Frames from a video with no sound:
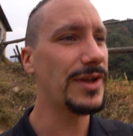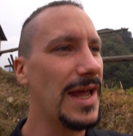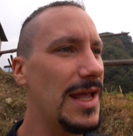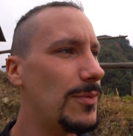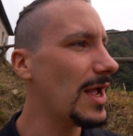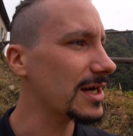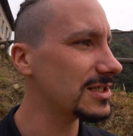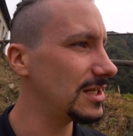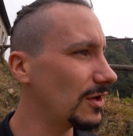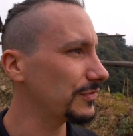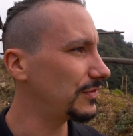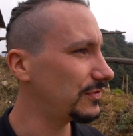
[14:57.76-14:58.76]
day, we actually
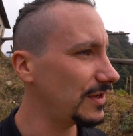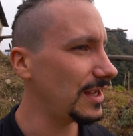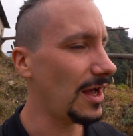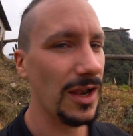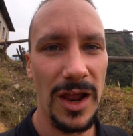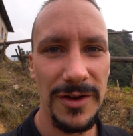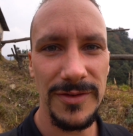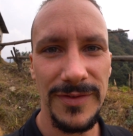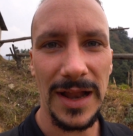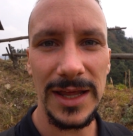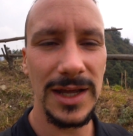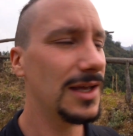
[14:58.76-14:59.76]
got to see a lot of the
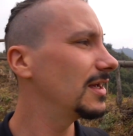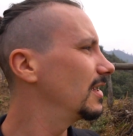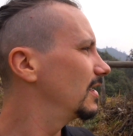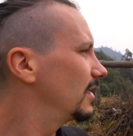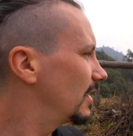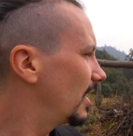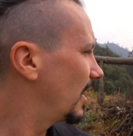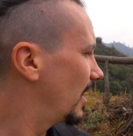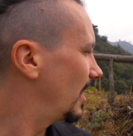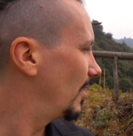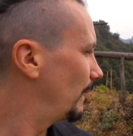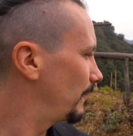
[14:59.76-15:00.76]
valley.
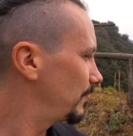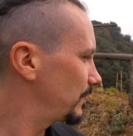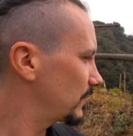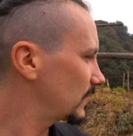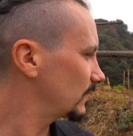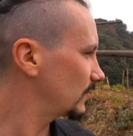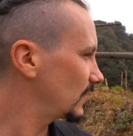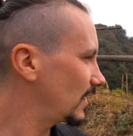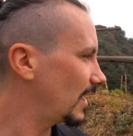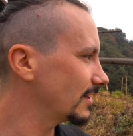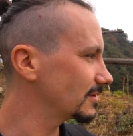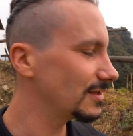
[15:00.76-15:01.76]
Um,
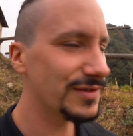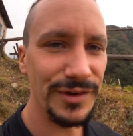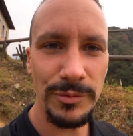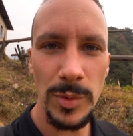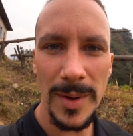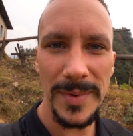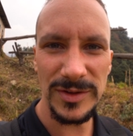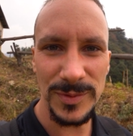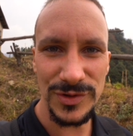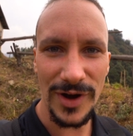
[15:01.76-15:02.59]
and considering we weren't meant to be